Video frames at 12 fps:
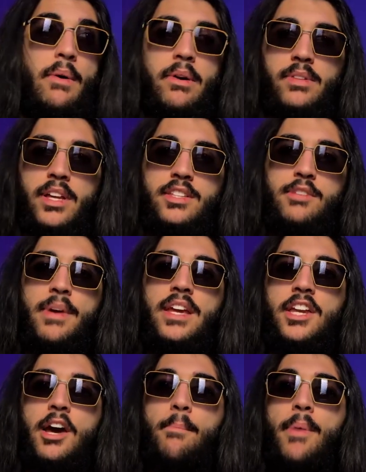I'd like to make it
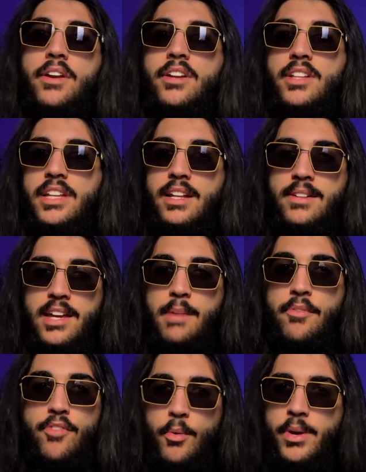abundantly clear
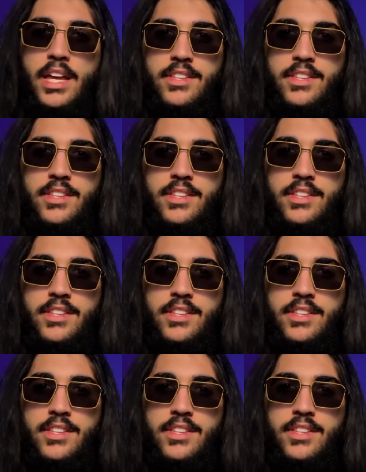before we get